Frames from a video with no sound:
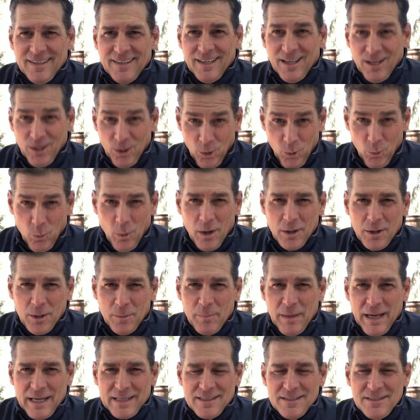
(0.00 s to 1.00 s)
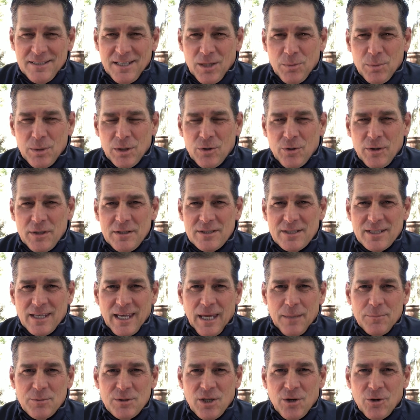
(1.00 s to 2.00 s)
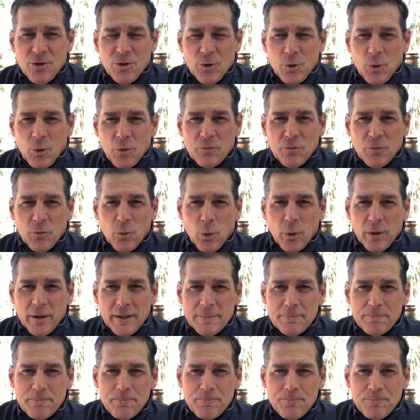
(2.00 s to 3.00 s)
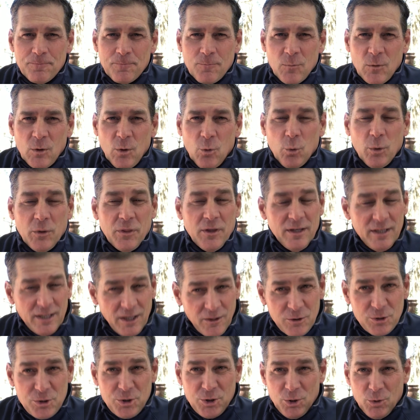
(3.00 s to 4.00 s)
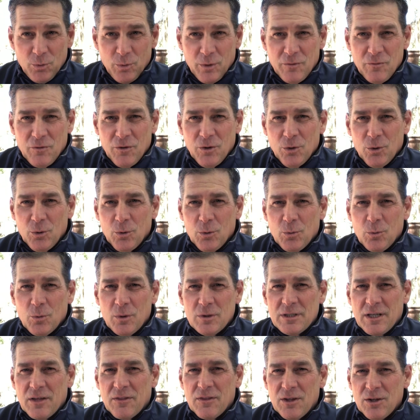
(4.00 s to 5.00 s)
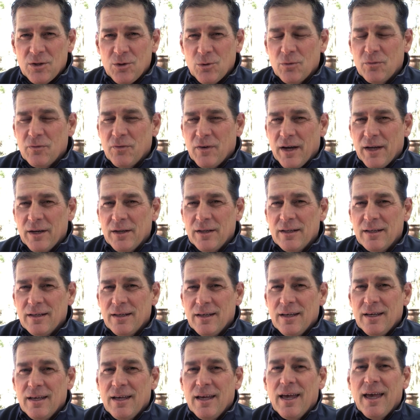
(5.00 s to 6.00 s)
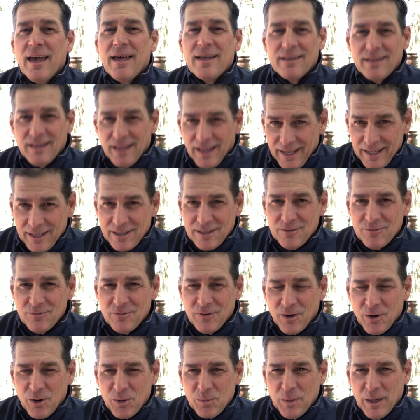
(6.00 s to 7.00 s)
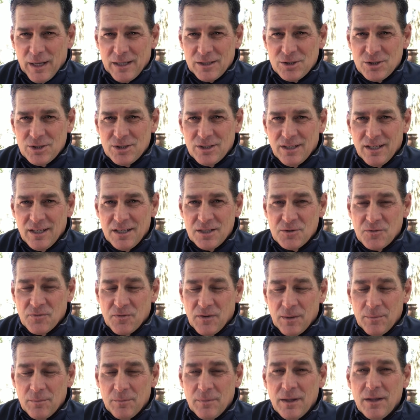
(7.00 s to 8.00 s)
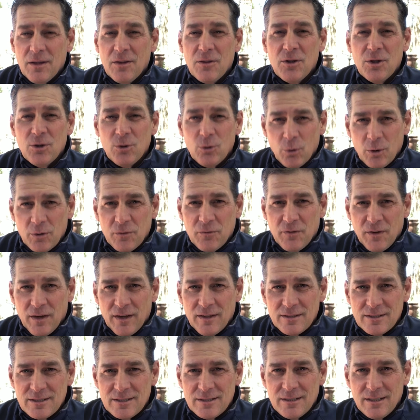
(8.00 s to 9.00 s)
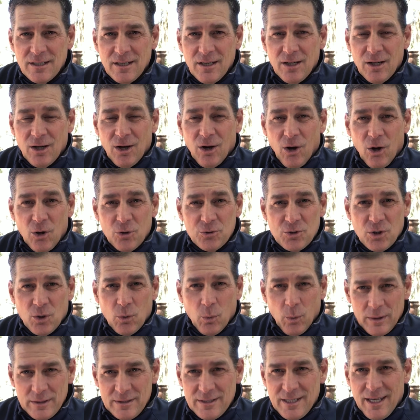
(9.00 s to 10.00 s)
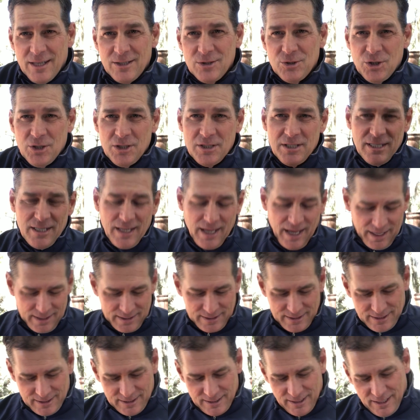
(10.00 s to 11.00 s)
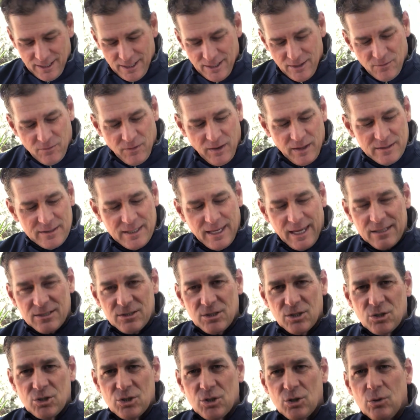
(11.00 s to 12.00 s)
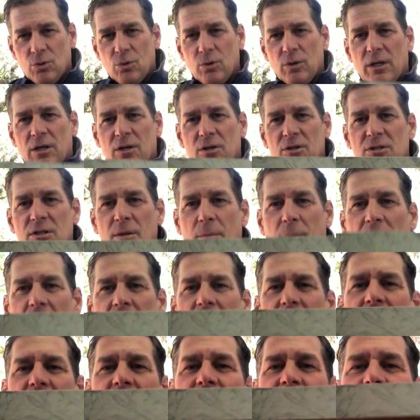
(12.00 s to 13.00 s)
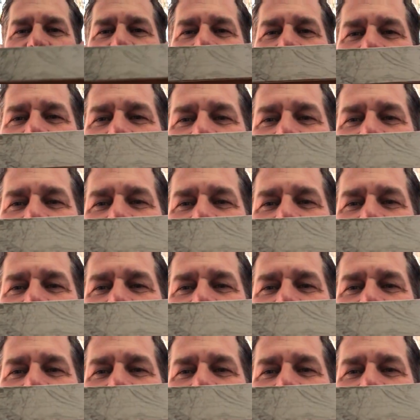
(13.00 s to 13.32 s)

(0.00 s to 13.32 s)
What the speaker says: Hello, welcome back to DAB Greenscapes here in North Florida with another shoe review, which I think you'll find and like very much. It's from the North Face Ultra 110 GTX. Fantastic shoe. Here's the box.